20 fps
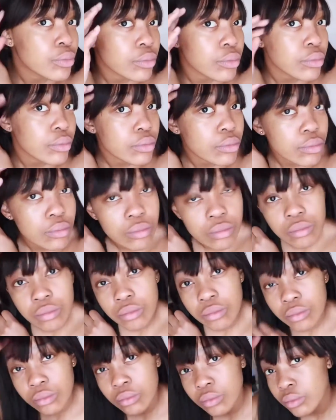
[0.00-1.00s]

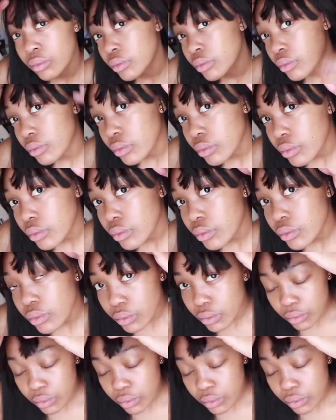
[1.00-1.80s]
Nobody speaks.